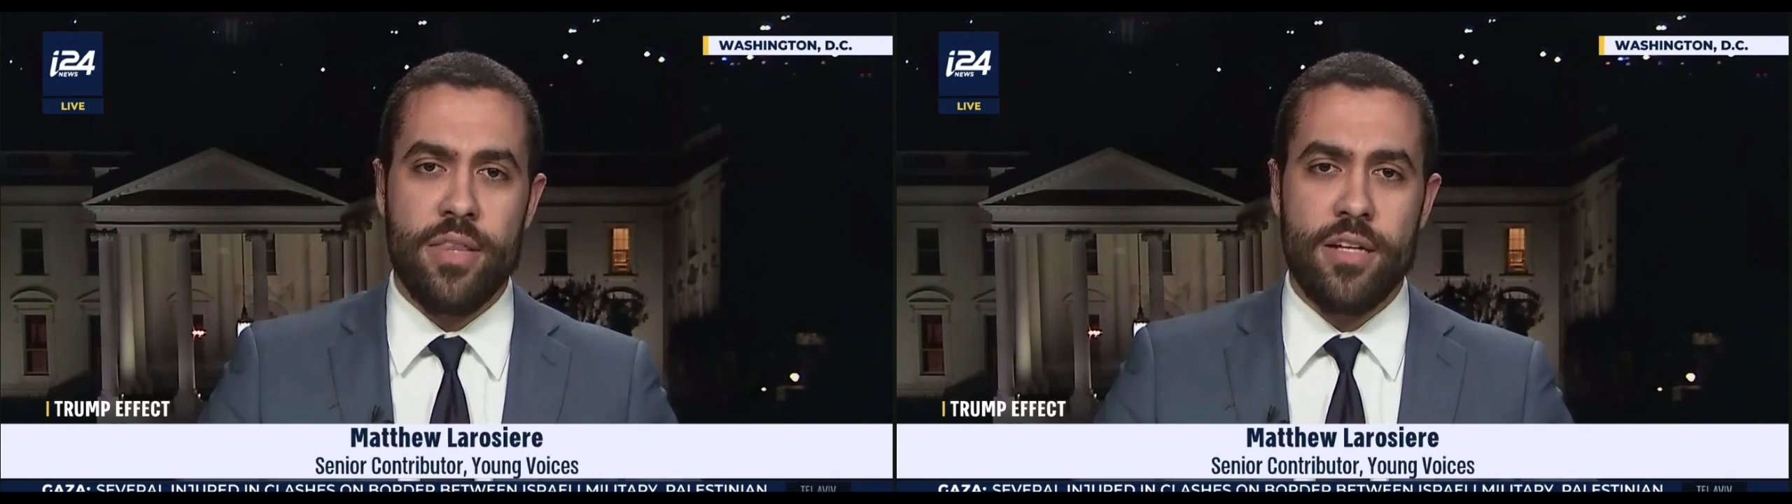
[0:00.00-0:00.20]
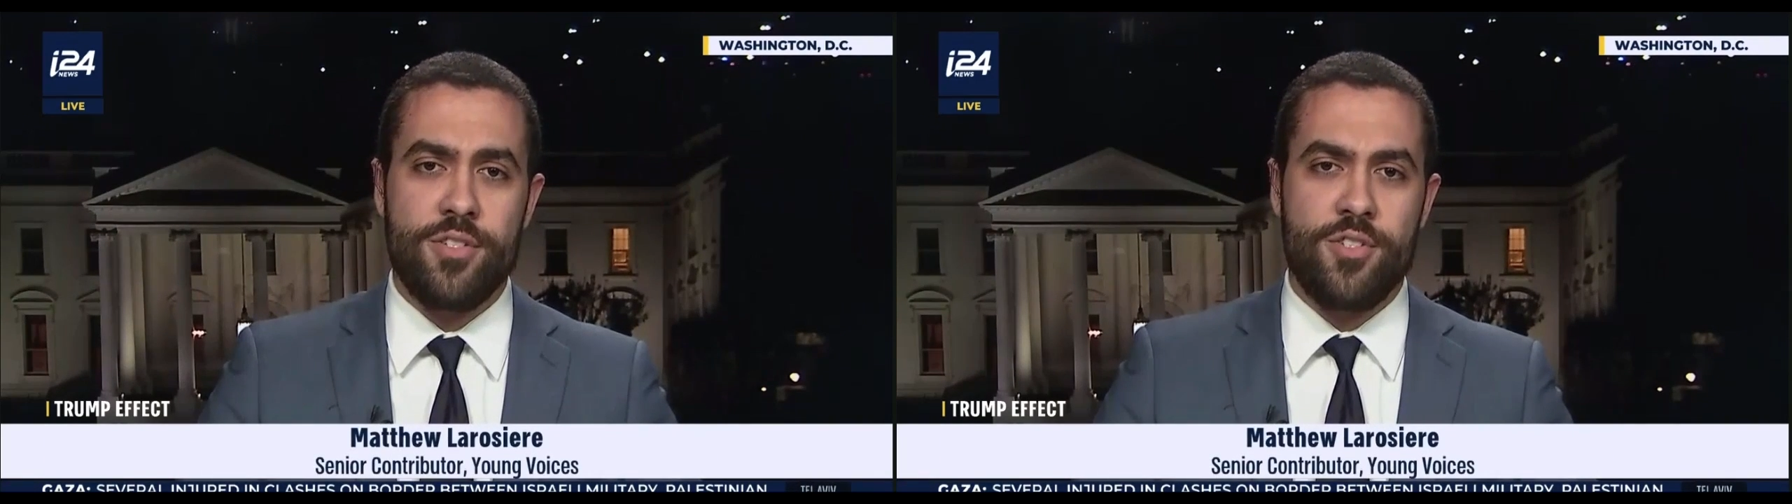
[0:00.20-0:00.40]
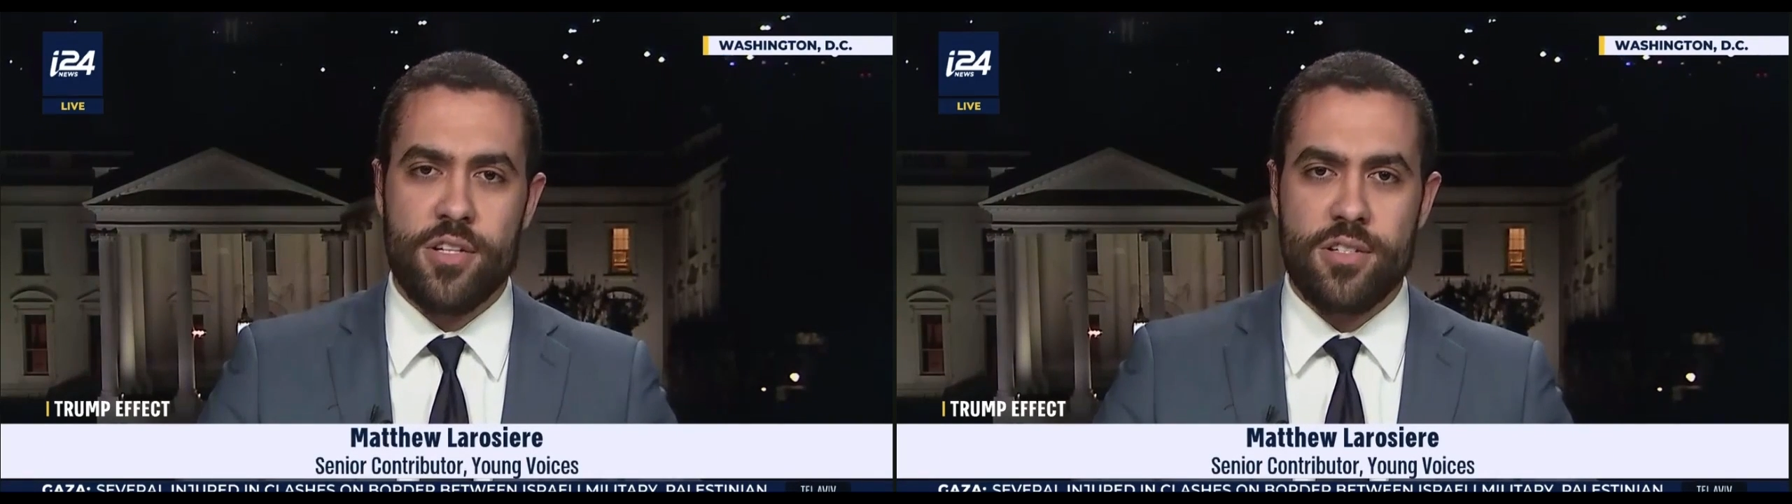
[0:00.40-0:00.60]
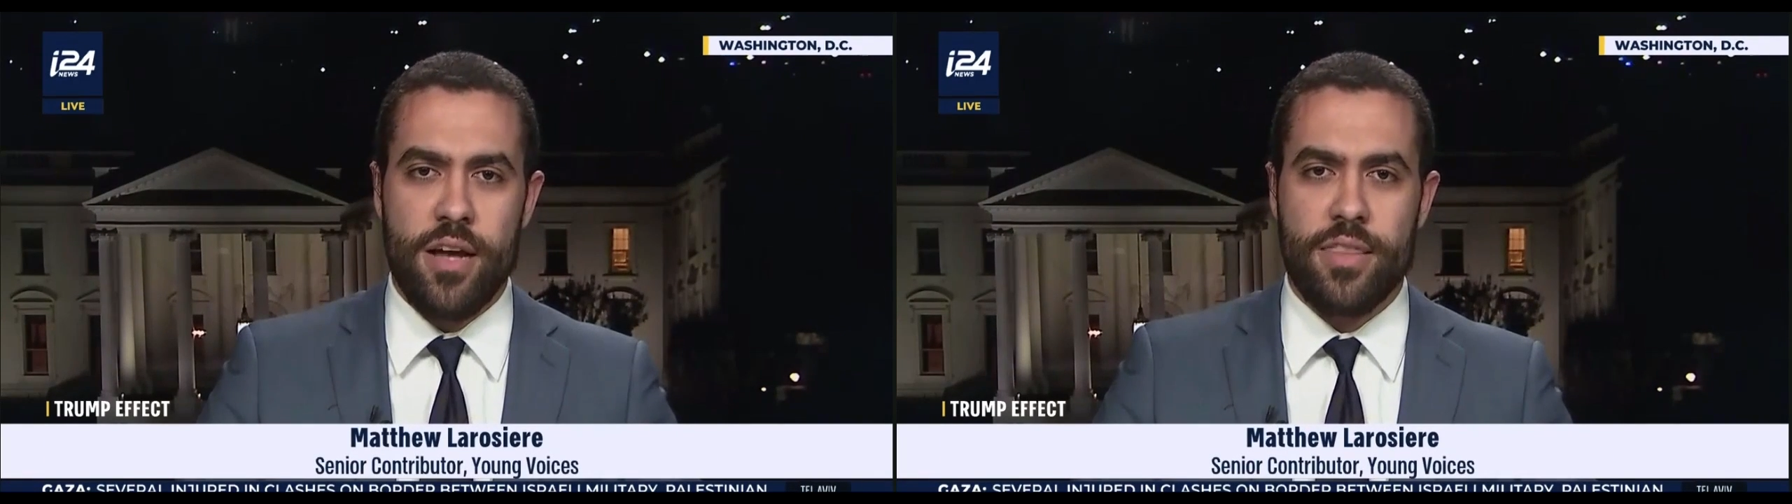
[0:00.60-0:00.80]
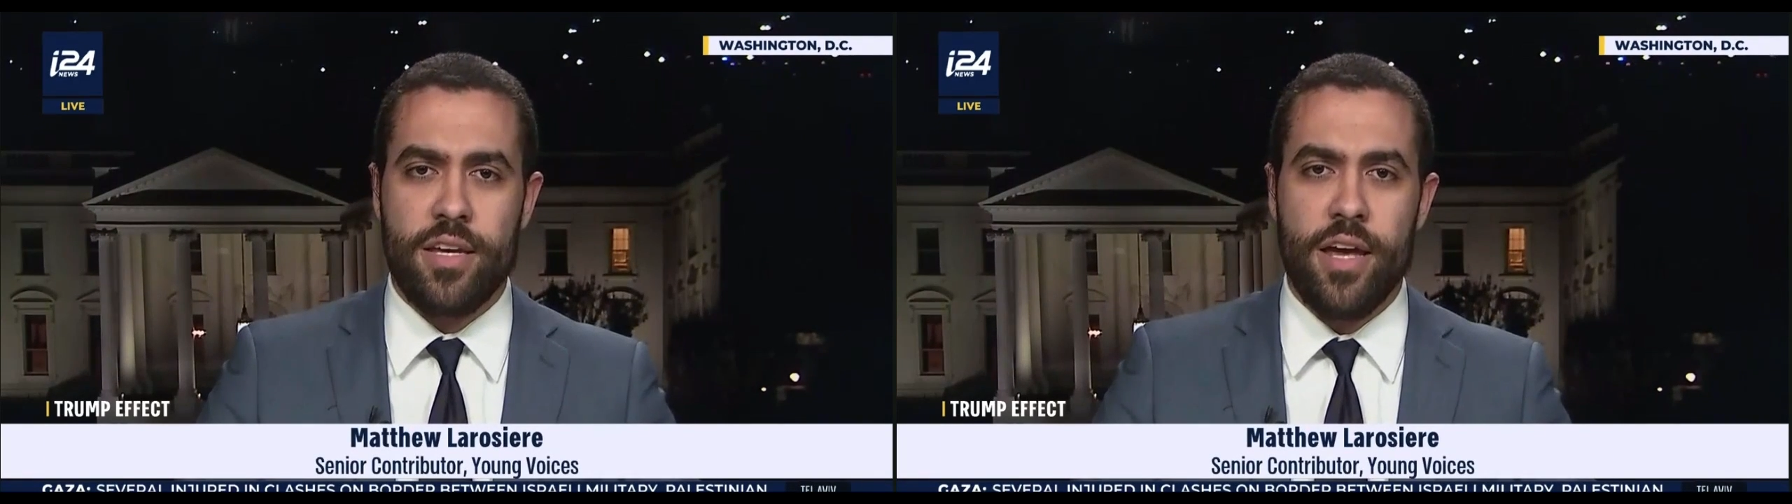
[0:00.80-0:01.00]
that's just
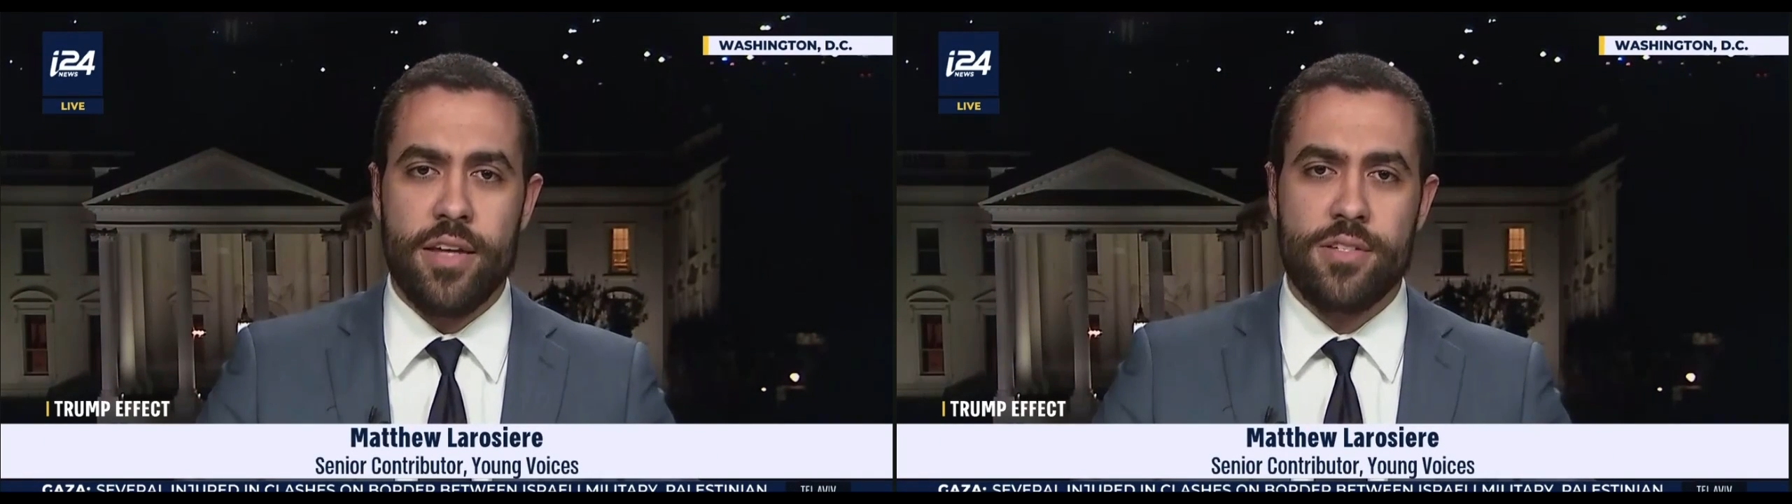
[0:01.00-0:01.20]
not the case.